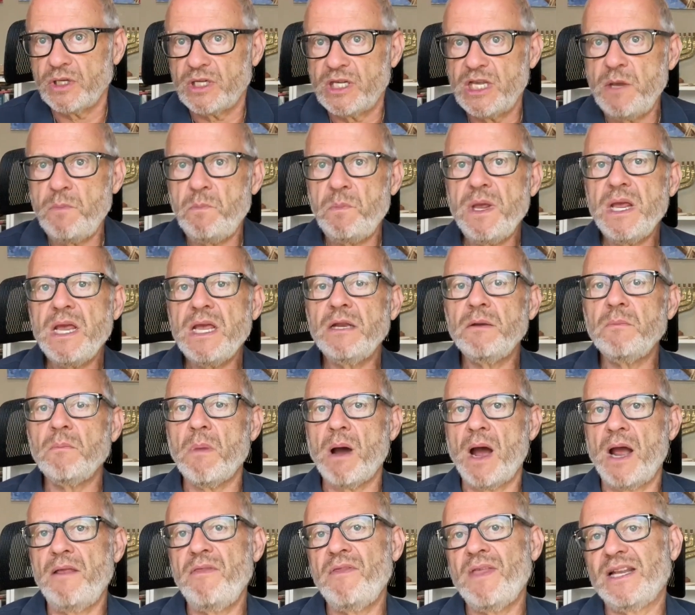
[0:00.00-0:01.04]
keeping in
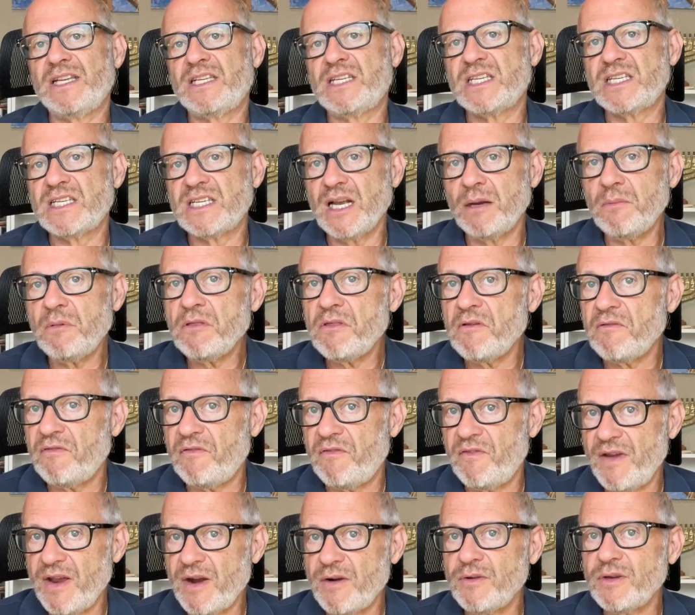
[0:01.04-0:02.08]
mind that some of the
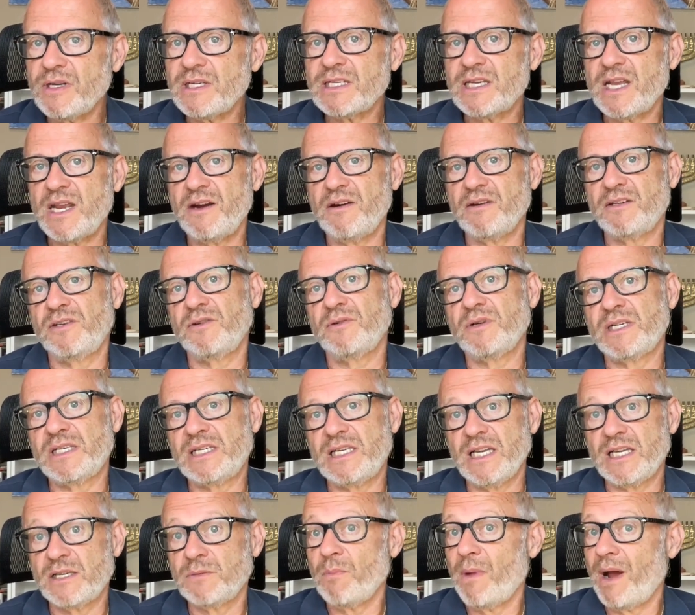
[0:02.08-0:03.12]
various
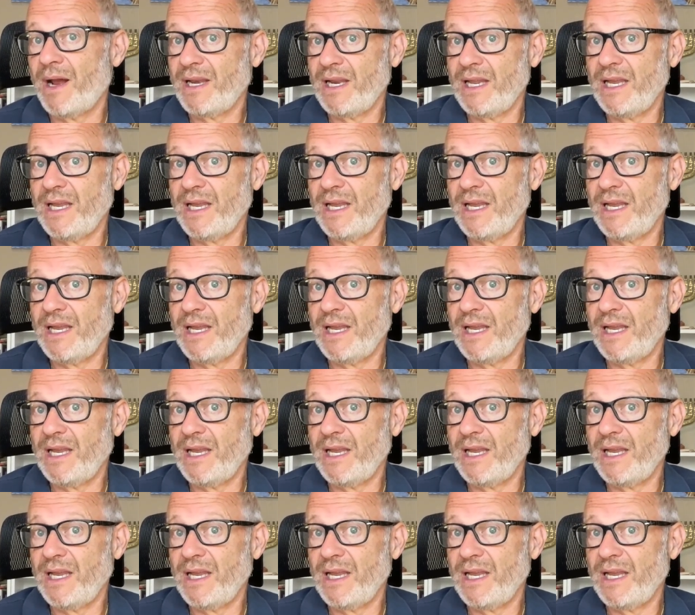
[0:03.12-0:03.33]
characteristics might